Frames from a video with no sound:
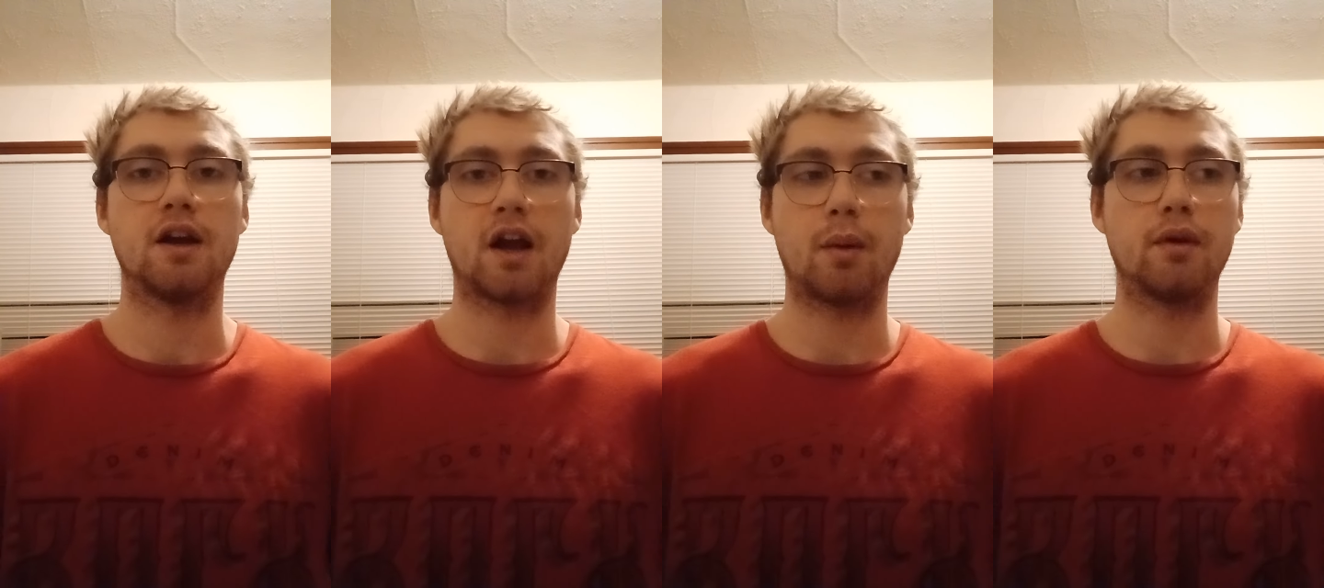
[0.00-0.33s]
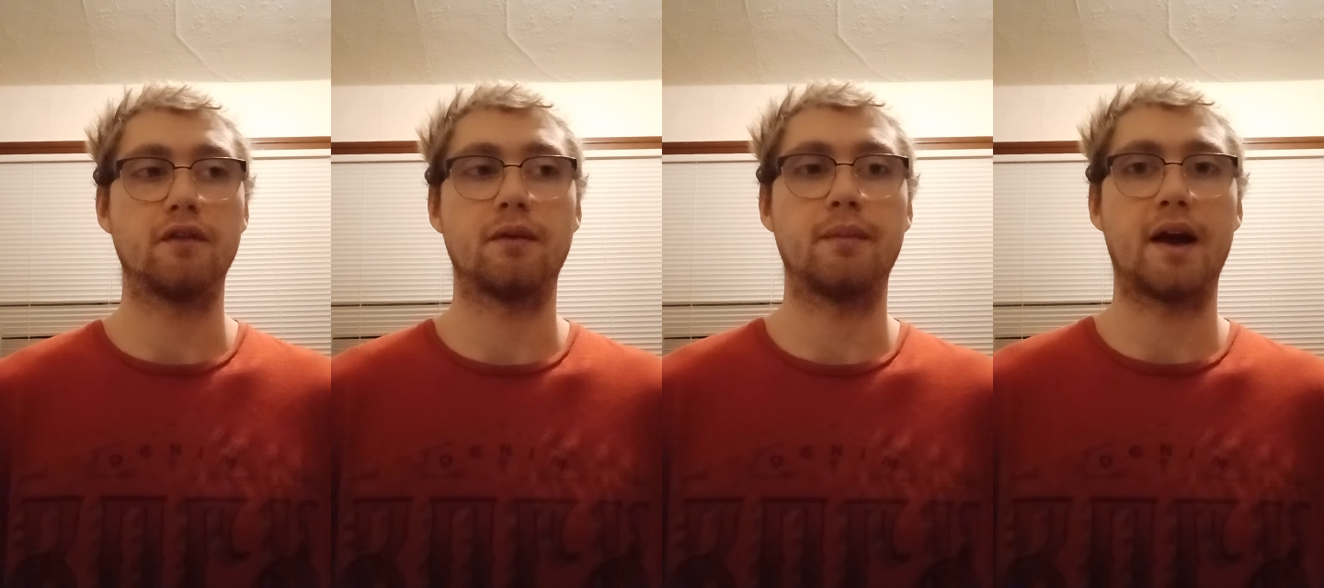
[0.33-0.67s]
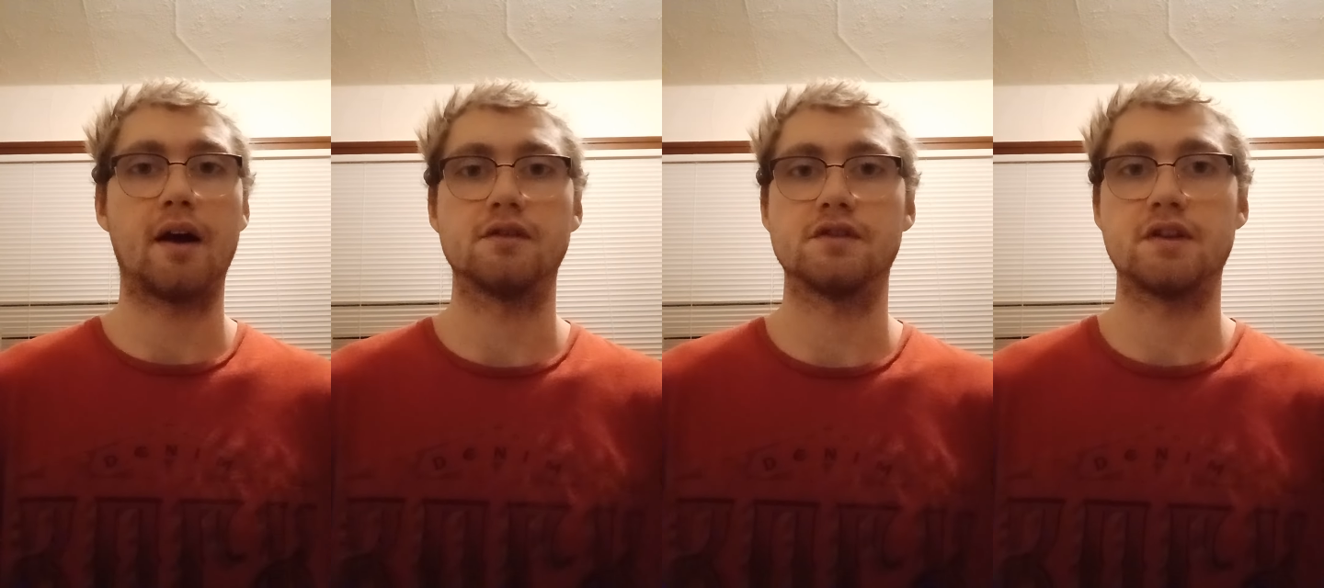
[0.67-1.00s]
coming from
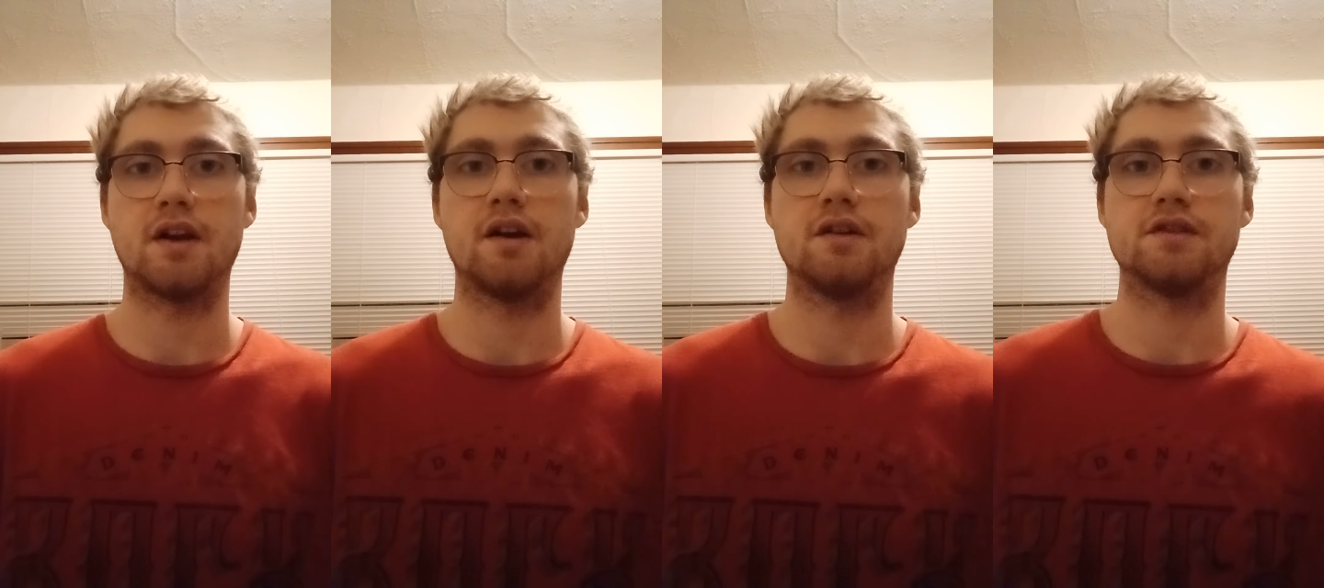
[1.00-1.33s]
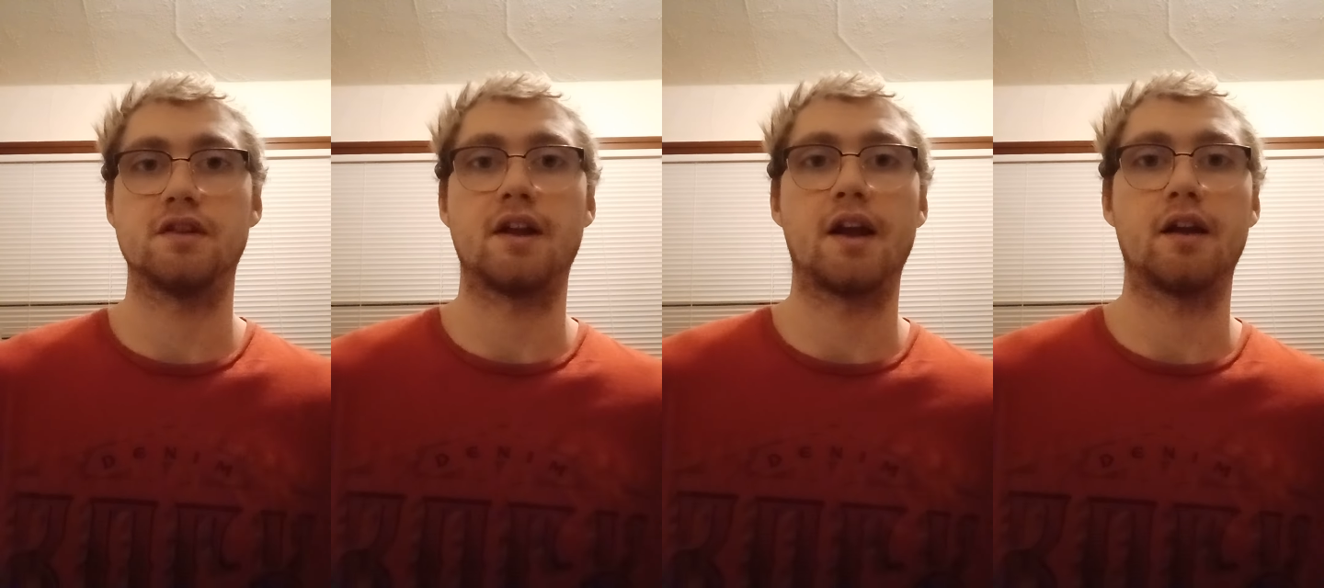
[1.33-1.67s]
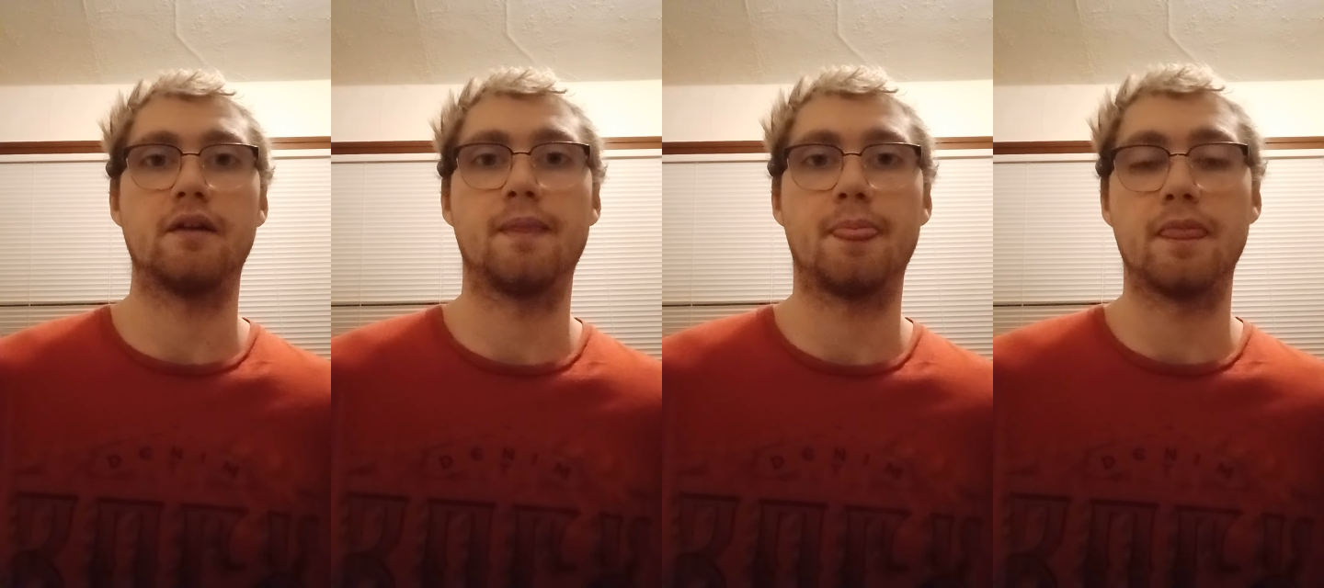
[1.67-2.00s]
downstairs and like
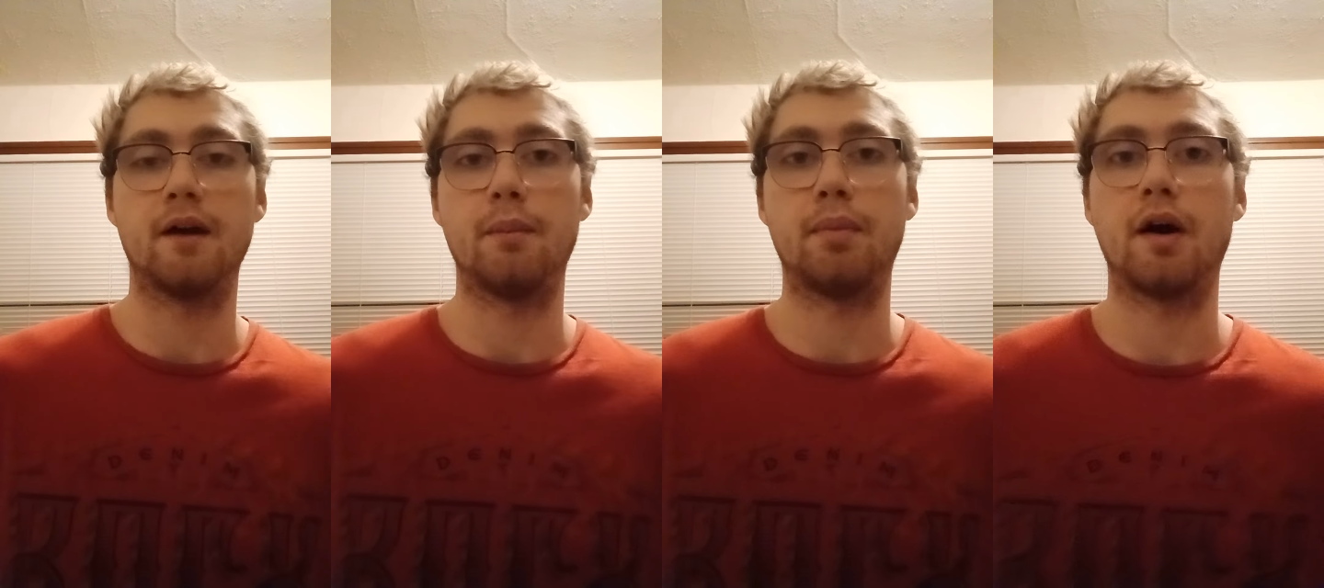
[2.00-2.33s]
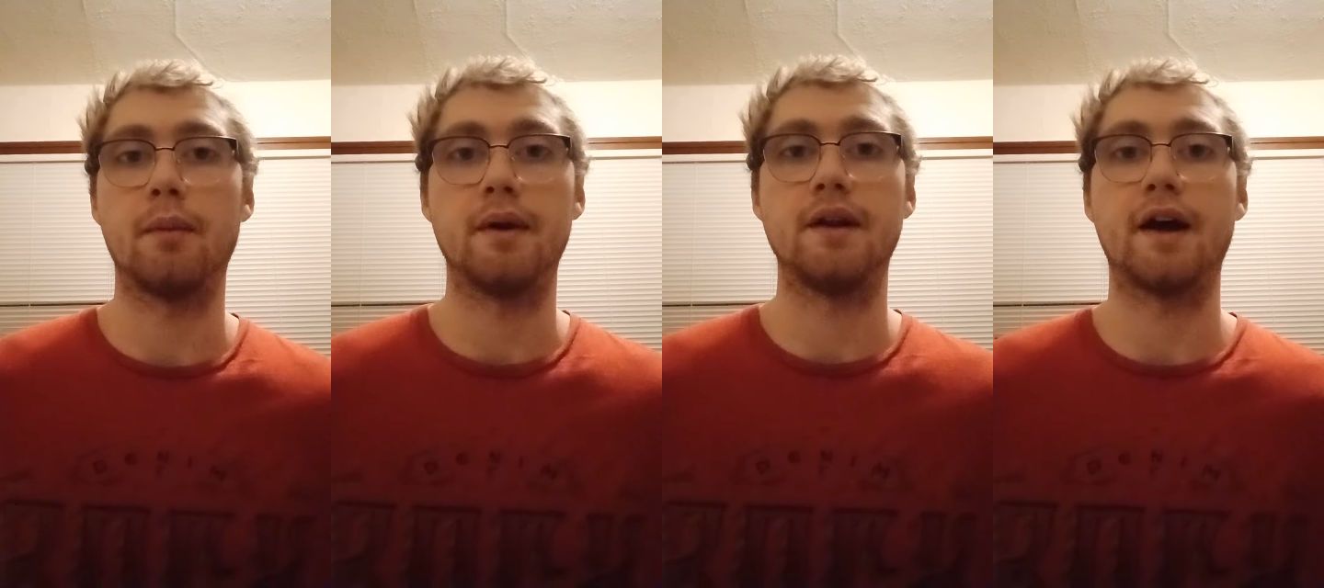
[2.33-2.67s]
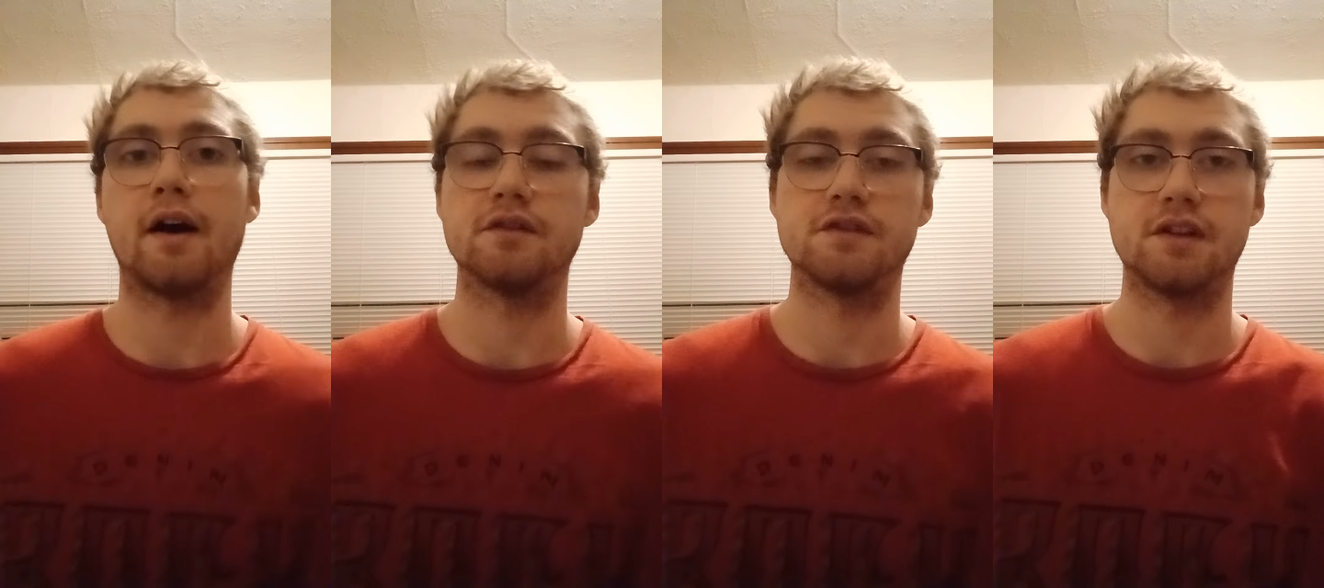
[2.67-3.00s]
the apartment
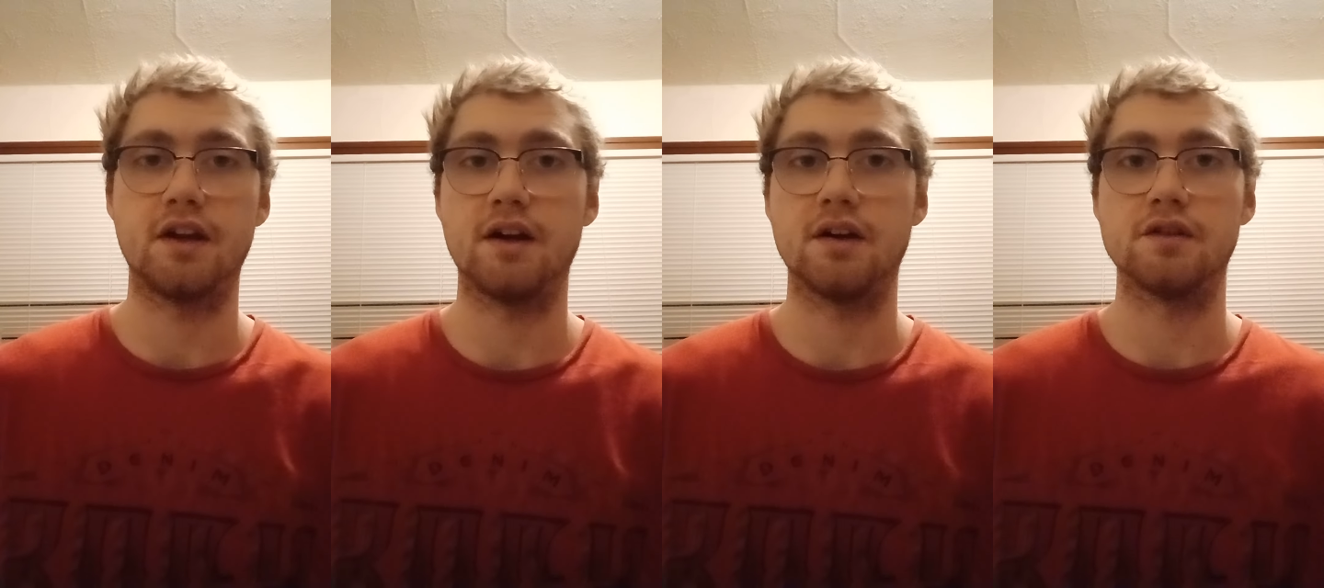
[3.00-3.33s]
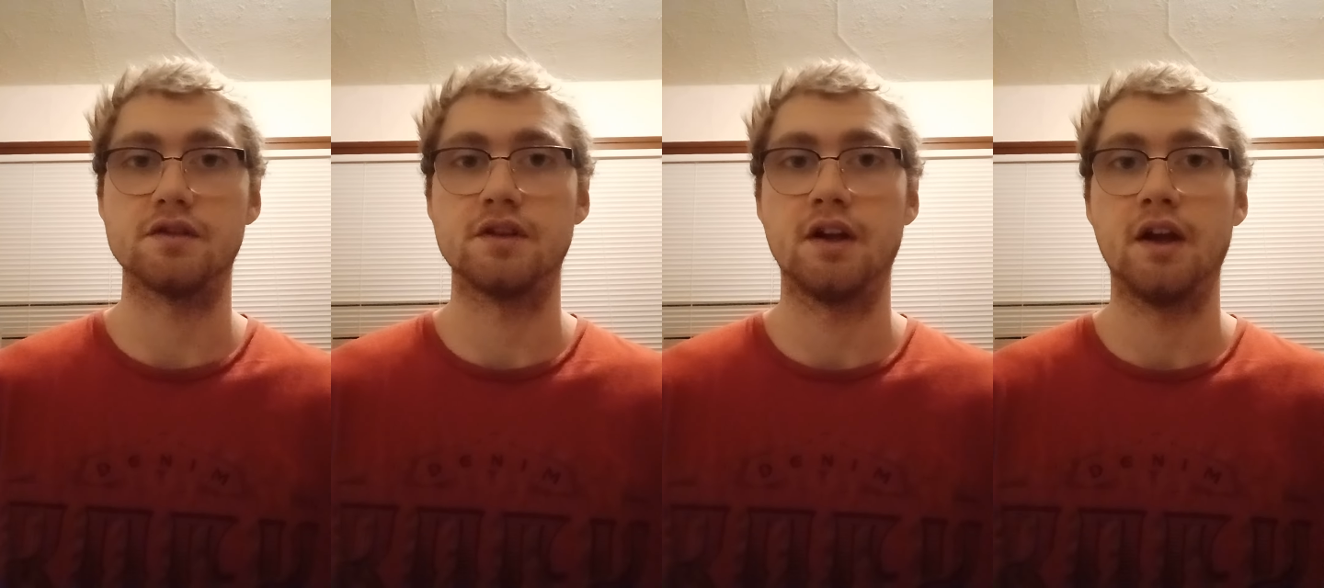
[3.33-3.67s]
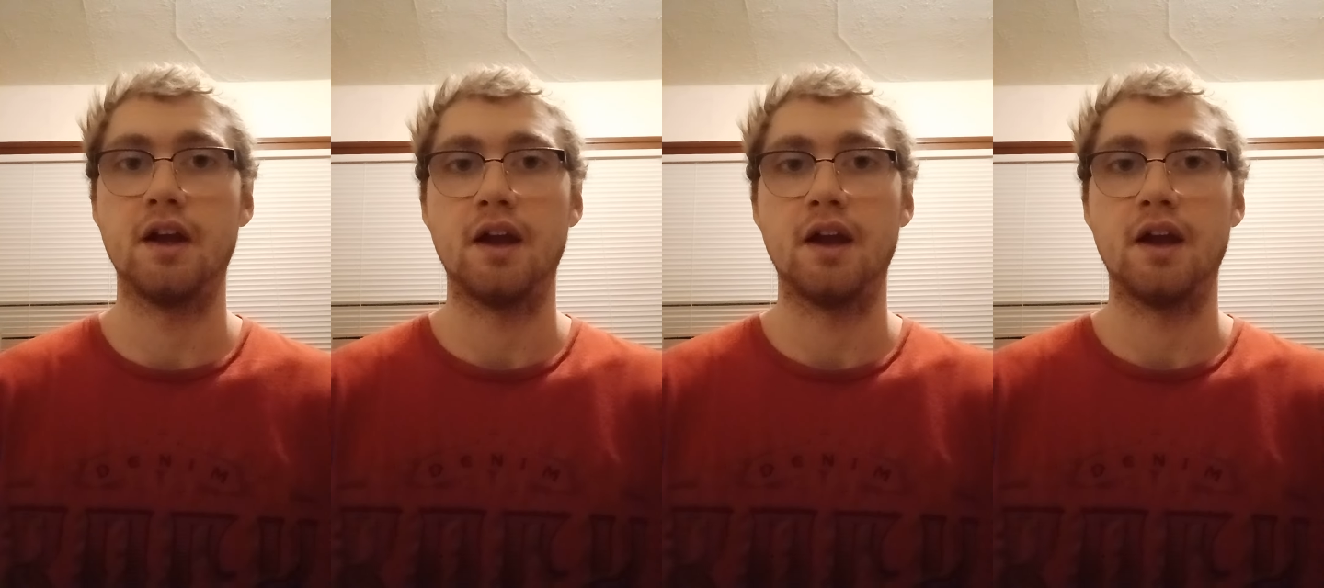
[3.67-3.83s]
downstairs.